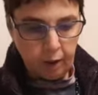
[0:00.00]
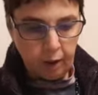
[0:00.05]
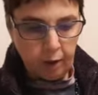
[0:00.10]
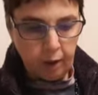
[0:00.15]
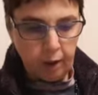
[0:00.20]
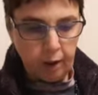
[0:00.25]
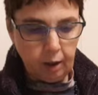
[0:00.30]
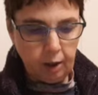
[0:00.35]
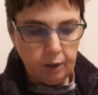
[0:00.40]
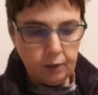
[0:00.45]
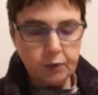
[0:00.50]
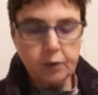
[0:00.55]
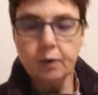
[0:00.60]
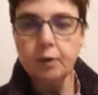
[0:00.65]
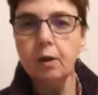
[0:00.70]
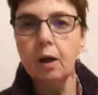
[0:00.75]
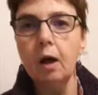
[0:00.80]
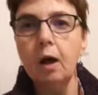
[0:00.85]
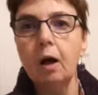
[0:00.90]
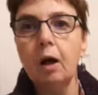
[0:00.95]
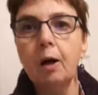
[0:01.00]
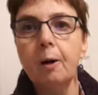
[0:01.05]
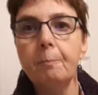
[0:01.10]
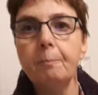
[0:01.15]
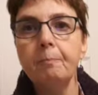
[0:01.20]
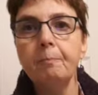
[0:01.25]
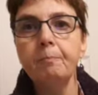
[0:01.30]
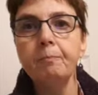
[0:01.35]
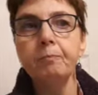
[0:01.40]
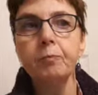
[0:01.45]
is,
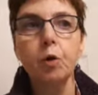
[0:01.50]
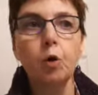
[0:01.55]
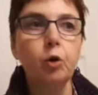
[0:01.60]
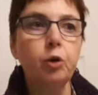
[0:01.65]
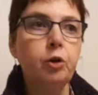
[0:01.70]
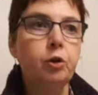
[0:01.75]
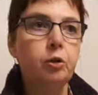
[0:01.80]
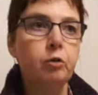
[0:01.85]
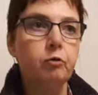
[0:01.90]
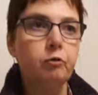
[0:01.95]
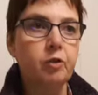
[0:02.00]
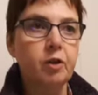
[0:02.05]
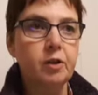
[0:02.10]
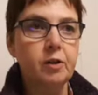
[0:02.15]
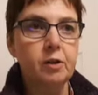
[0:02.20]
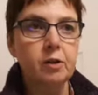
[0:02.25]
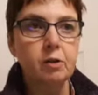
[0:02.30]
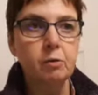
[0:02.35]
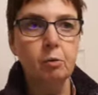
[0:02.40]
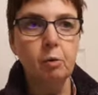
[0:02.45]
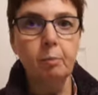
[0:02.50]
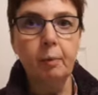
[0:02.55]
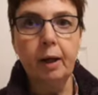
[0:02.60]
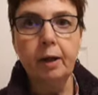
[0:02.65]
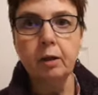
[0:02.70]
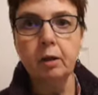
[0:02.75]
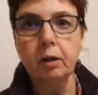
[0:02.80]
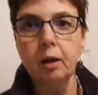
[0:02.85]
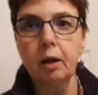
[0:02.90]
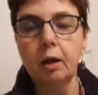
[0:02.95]
or you can fit it to a
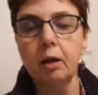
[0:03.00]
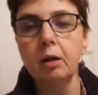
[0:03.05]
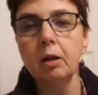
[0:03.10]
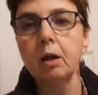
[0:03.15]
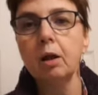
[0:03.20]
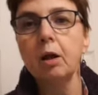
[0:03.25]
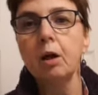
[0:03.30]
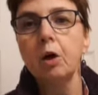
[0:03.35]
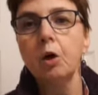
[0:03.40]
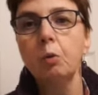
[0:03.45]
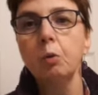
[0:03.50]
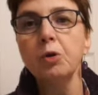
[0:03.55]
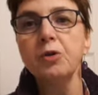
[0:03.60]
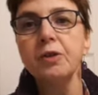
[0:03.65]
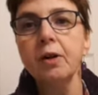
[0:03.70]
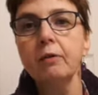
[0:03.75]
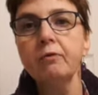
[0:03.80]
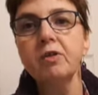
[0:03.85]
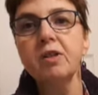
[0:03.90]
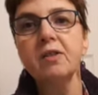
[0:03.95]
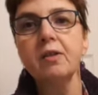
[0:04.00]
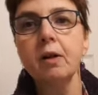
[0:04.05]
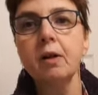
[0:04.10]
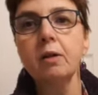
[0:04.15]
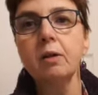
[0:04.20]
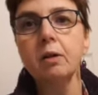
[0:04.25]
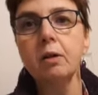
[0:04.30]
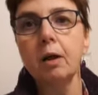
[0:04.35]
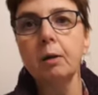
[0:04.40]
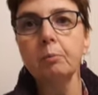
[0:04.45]
mannequin. What I've
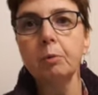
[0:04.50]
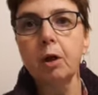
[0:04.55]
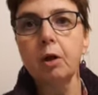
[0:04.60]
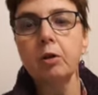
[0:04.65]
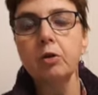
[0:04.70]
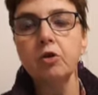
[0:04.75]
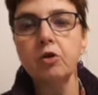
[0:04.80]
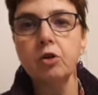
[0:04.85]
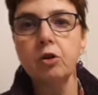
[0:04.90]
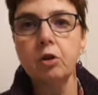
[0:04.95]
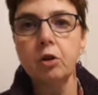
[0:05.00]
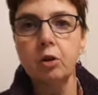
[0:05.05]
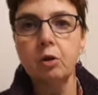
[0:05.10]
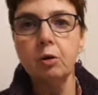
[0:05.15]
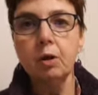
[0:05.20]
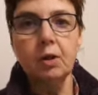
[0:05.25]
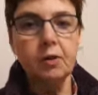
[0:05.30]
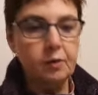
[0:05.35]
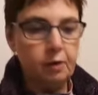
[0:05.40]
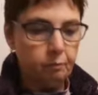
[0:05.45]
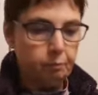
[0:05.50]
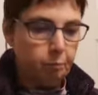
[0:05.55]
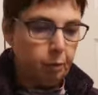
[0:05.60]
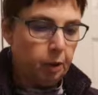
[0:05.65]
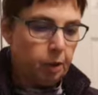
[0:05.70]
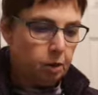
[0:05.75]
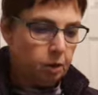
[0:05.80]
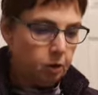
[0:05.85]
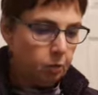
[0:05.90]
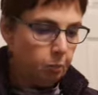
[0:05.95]
decided I'm going to do is I've
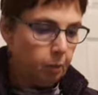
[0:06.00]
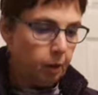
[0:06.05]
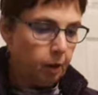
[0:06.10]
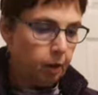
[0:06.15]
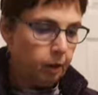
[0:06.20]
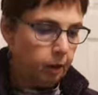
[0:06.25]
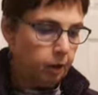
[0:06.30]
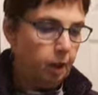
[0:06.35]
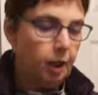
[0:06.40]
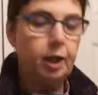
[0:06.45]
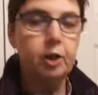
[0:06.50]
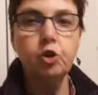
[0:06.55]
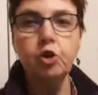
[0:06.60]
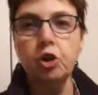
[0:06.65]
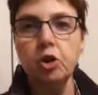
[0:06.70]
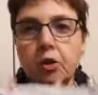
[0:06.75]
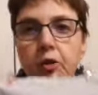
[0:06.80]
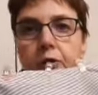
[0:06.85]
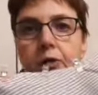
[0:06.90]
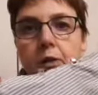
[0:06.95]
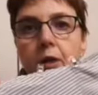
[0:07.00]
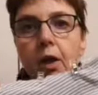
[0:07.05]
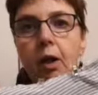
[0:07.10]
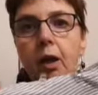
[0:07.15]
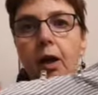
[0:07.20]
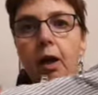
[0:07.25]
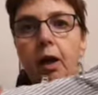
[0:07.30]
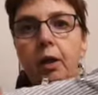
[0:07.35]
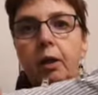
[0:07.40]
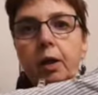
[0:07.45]
pinned my edges
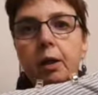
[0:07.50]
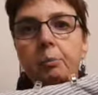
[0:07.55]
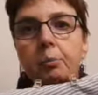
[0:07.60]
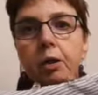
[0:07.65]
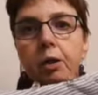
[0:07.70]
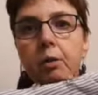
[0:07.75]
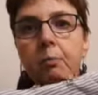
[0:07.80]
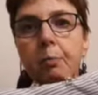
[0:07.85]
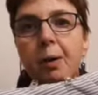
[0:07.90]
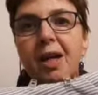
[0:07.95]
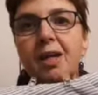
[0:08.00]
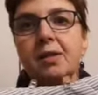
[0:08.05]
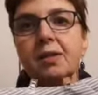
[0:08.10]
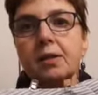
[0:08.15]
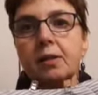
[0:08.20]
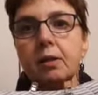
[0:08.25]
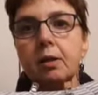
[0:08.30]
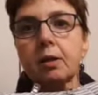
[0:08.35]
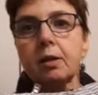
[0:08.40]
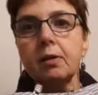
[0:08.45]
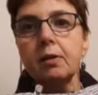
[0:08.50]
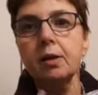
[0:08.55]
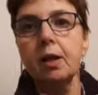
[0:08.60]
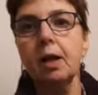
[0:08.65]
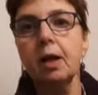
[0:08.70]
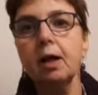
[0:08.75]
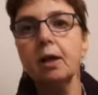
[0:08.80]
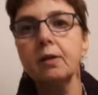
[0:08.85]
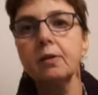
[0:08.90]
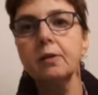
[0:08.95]
and I'm going to baste it
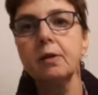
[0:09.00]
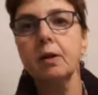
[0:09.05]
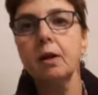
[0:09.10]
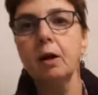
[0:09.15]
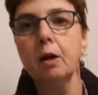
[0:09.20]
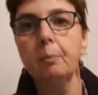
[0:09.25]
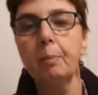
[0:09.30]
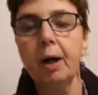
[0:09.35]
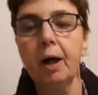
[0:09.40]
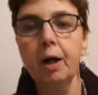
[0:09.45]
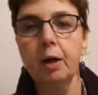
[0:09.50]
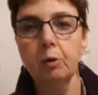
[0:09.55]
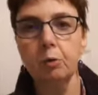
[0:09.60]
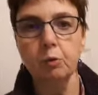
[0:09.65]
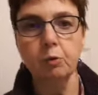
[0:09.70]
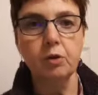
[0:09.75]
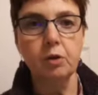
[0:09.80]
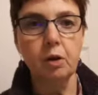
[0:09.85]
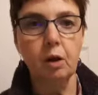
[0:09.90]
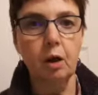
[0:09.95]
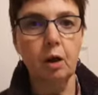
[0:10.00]
at about